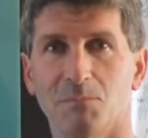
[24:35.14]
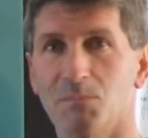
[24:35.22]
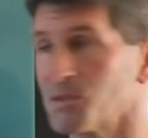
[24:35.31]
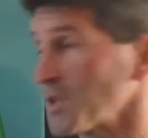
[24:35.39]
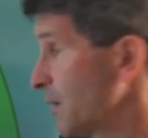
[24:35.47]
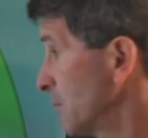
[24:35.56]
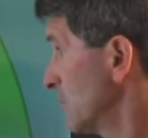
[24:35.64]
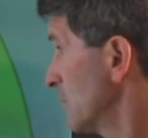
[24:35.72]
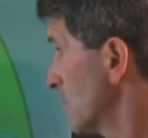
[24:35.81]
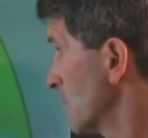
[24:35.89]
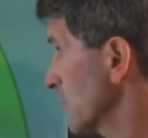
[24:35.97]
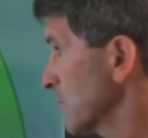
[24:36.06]
So,
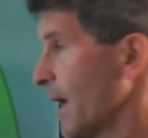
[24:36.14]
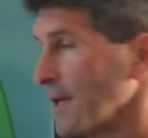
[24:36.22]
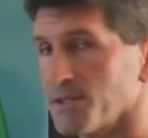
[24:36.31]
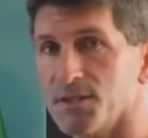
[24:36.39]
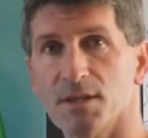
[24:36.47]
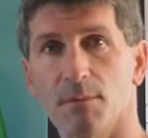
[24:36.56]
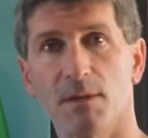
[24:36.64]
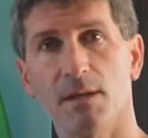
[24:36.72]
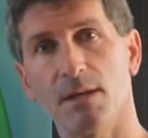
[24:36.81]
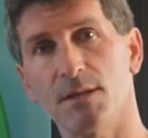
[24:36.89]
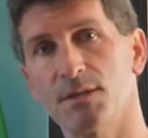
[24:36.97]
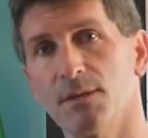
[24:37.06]
practice some of
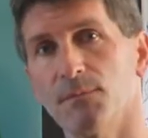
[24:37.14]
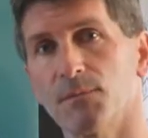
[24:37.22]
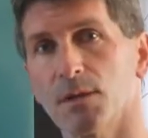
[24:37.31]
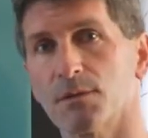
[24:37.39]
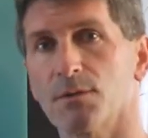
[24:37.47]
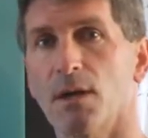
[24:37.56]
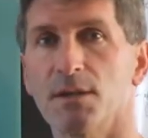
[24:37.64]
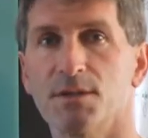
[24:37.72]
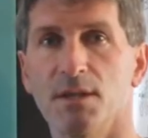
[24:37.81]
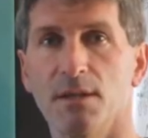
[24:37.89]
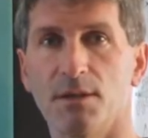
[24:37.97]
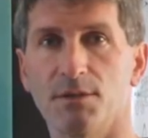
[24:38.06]
these, try to
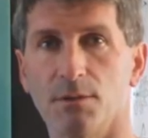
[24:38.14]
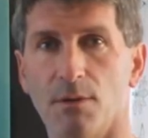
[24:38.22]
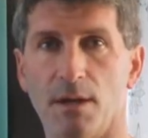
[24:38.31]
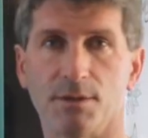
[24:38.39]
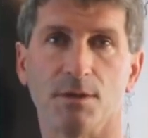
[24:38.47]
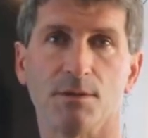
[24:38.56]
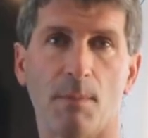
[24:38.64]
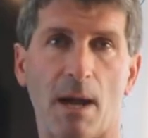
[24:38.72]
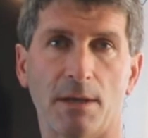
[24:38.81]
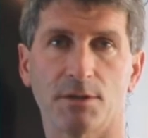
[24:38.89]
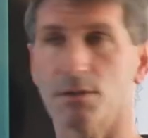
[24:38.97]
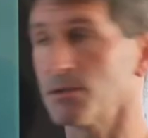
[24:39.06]
see that your answers
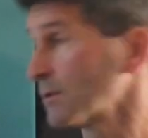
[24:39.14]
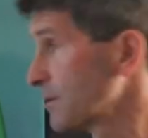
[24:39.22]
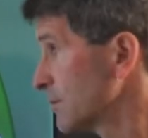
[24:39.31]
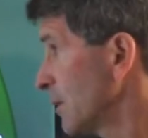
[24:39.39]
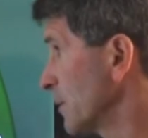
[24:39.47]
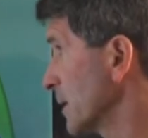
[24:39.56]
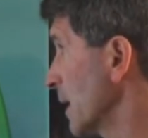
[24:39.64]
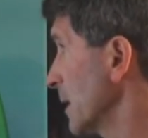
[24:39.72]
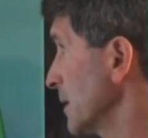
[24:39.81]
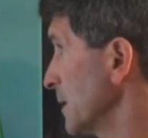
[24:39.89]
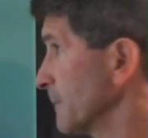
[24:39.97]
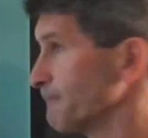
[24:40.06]
match what we got
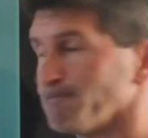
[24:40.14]
here.